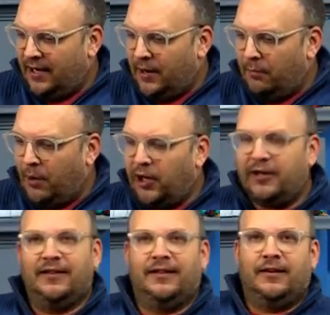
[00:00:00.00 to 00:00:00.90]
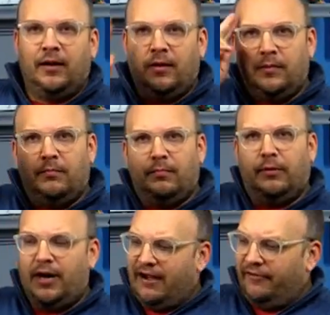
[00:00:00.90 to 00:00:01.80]
Martin,
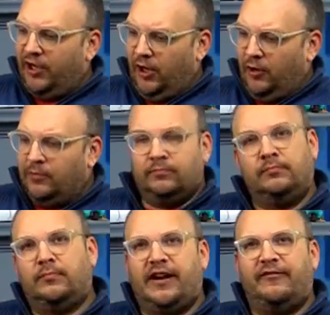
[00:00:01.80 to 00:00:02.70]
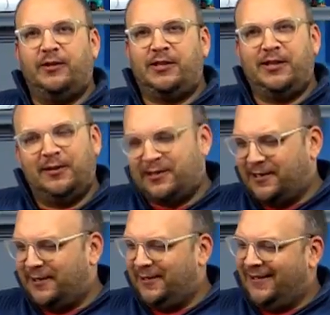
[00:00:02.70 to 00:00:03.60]
bravo. Bravo to you,
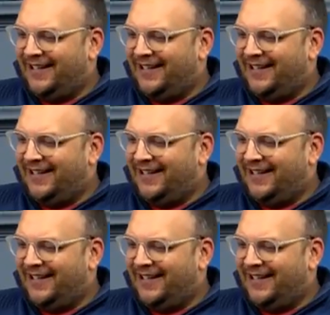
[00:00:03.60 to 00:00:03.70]
sir.